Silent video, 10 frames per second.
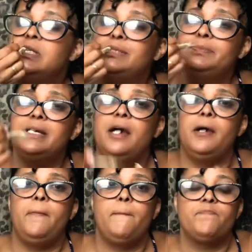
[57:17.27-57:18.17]
Hit me
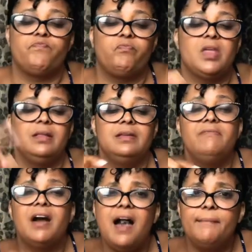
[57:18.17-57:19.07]
up. Leave
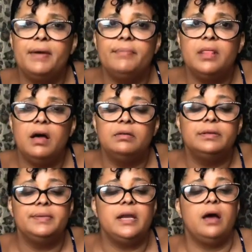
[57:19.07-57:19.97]
a comment below.
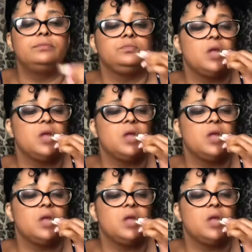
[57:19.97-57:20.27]
Let me know.